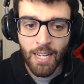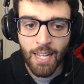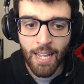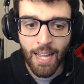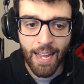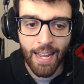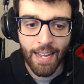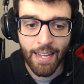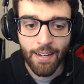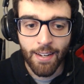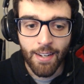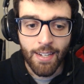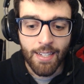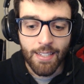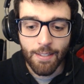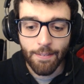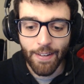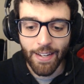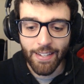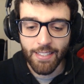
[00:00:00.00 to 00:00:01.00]
And
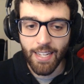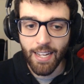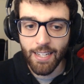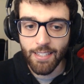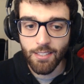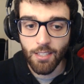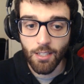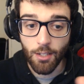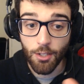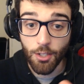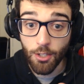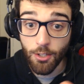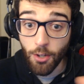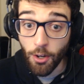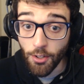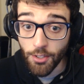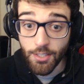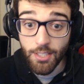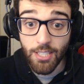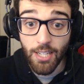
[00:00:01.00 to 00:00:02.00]
the fact it has a lot of
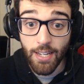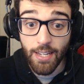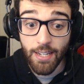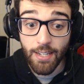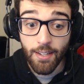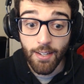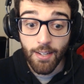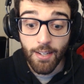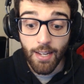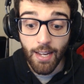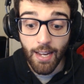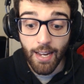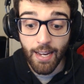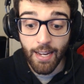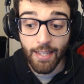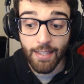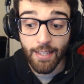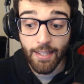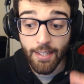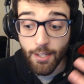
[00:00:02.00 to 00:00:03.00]
content
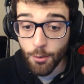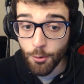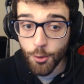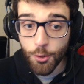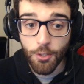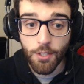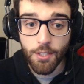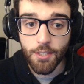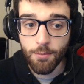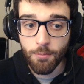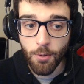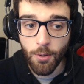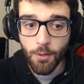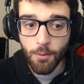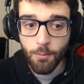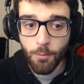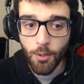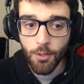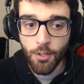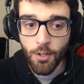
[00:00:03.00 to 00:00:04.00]
and the kill streaks and
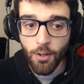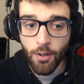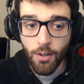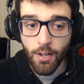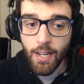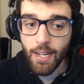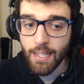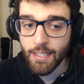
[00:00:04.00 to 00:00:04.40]
whatnot.